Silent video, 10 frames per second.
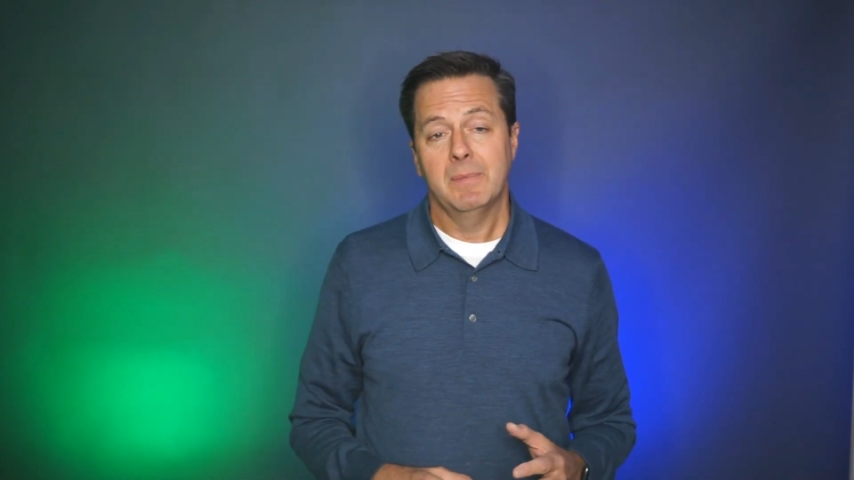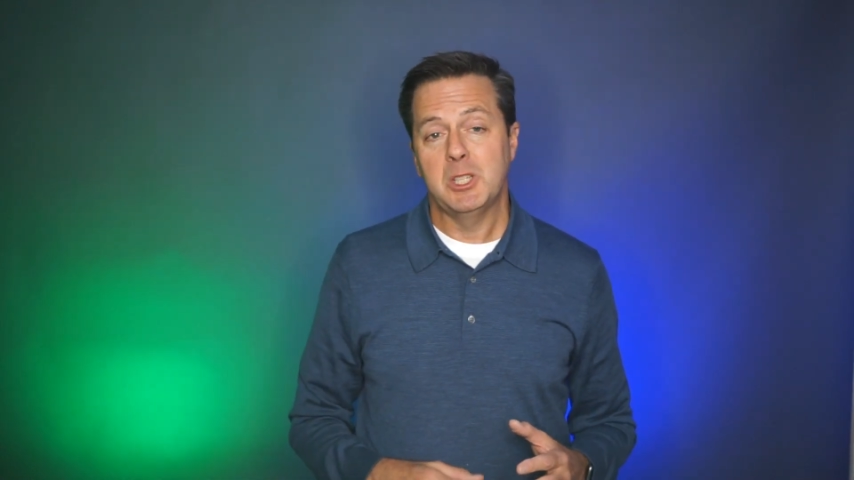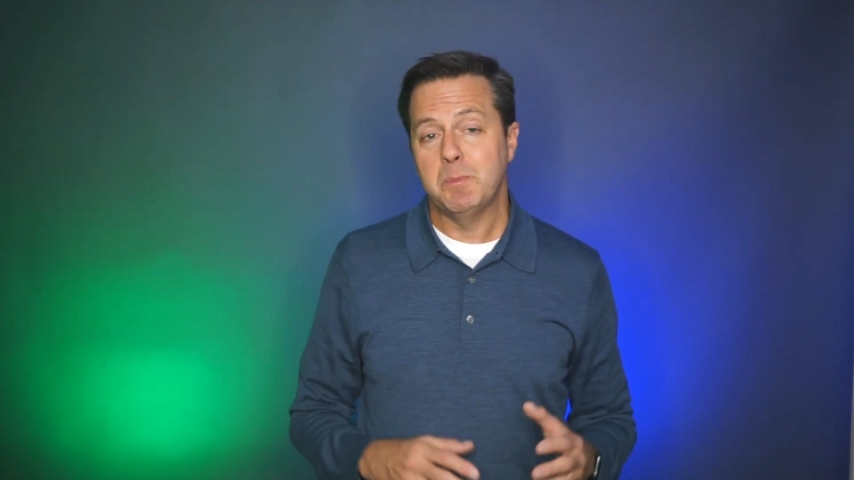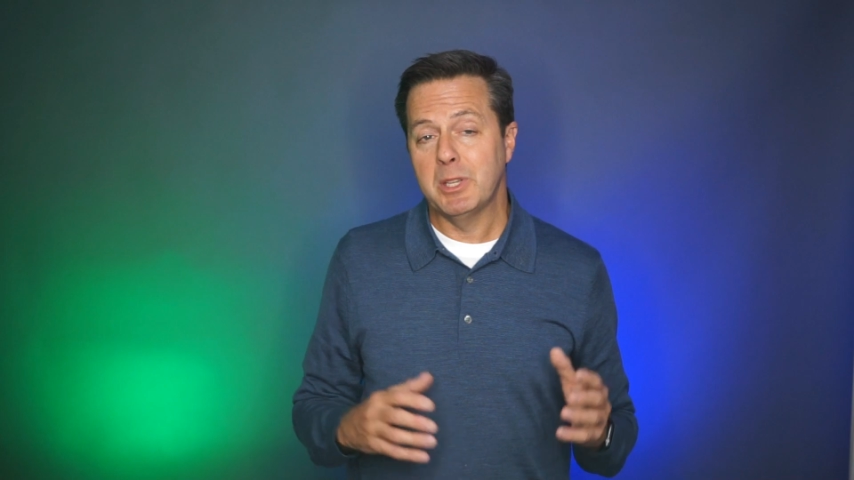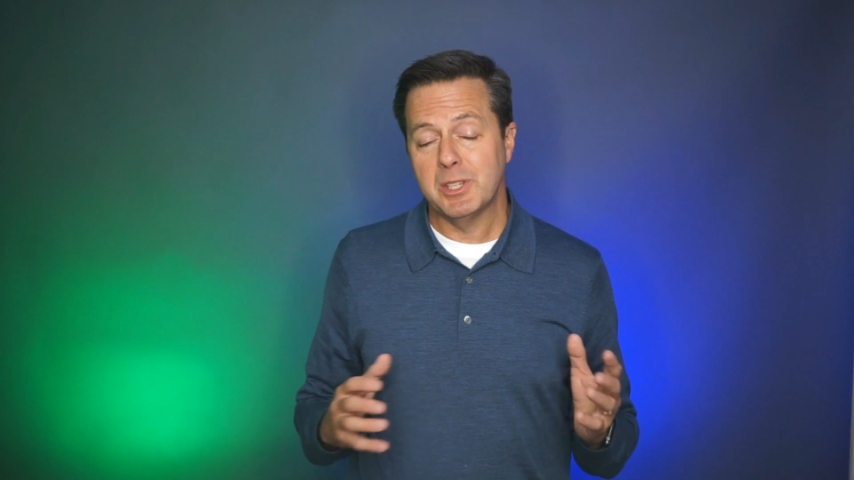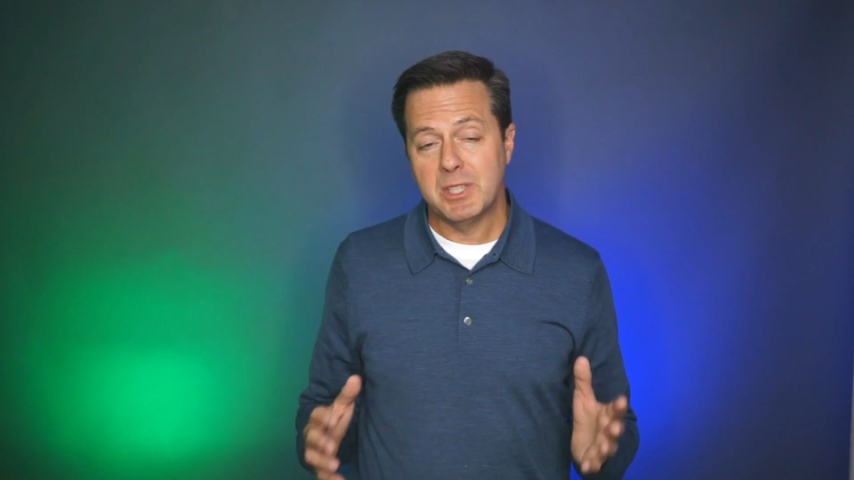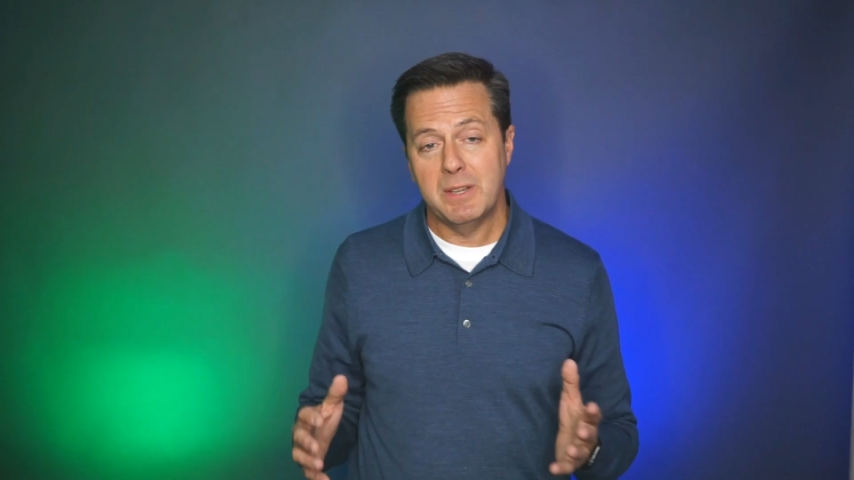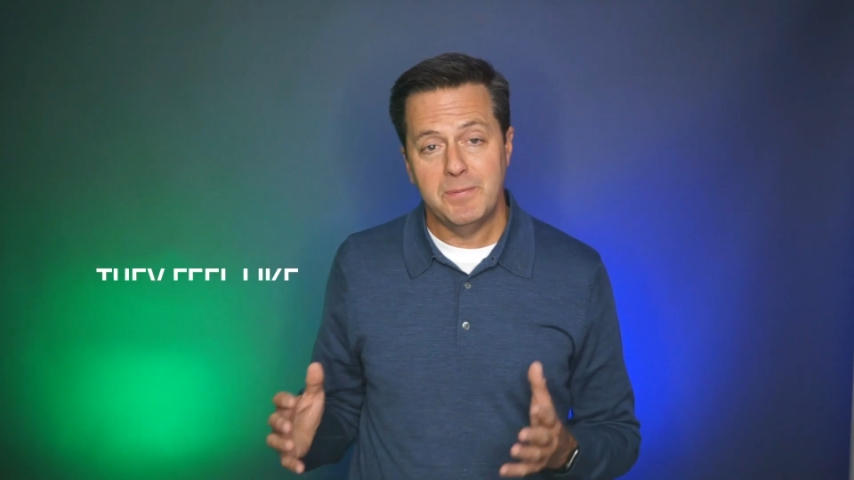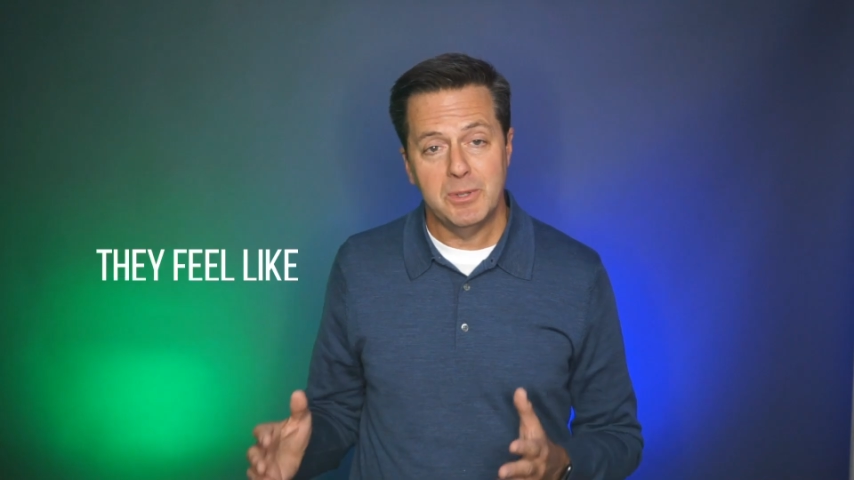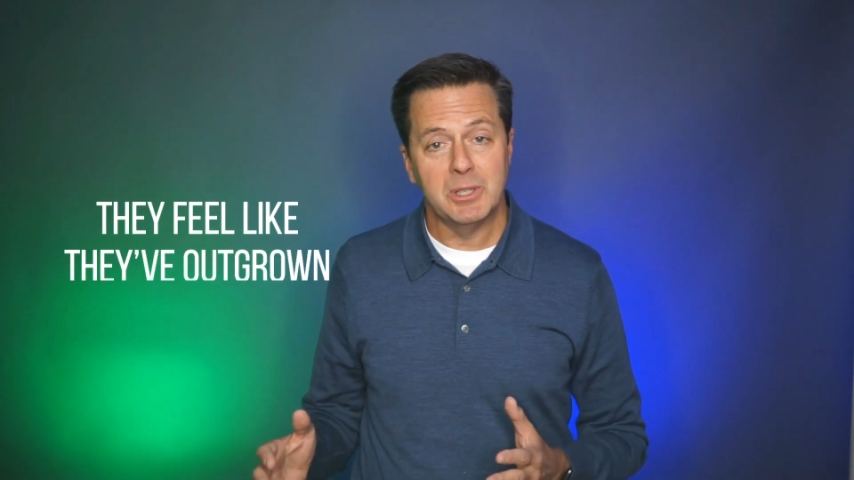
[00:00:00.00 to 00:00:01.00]
It's because
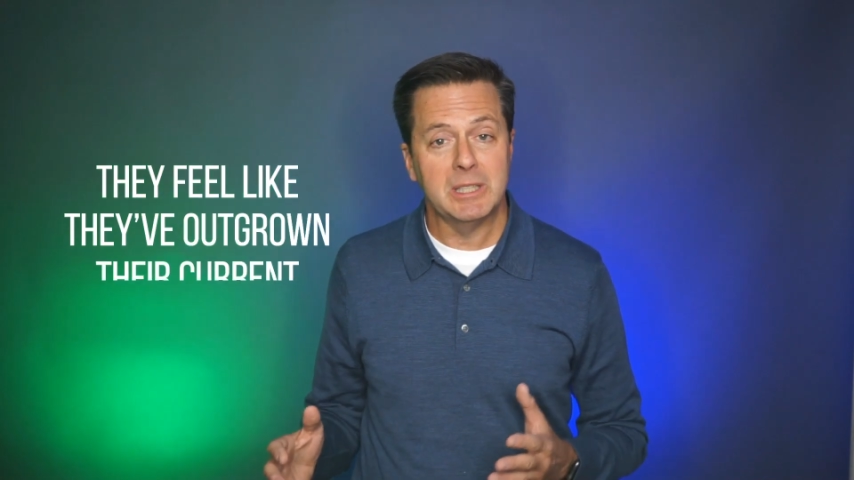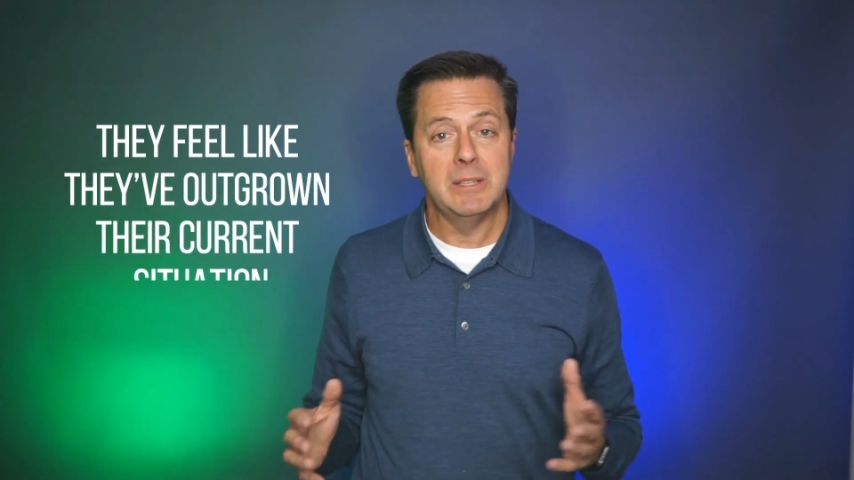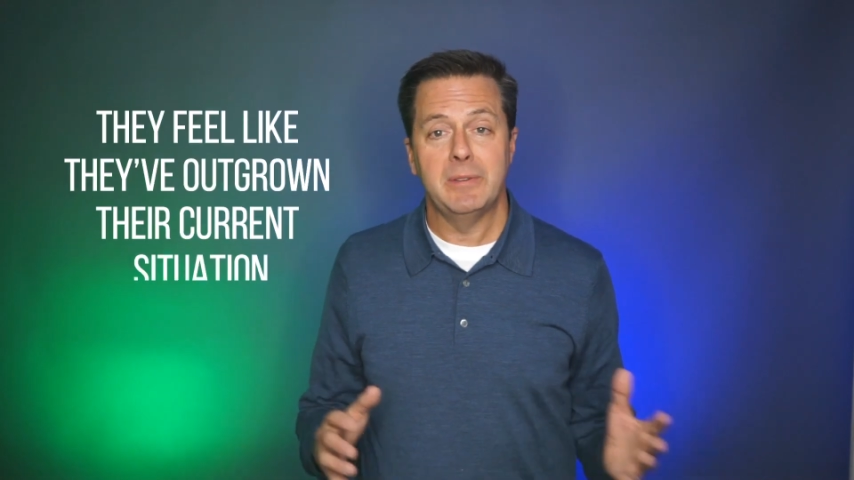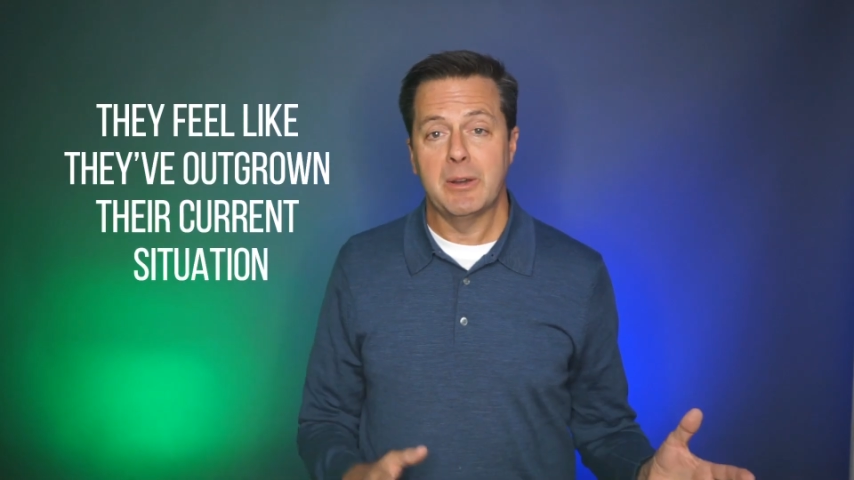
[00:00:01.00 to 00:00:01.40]
they feel like they've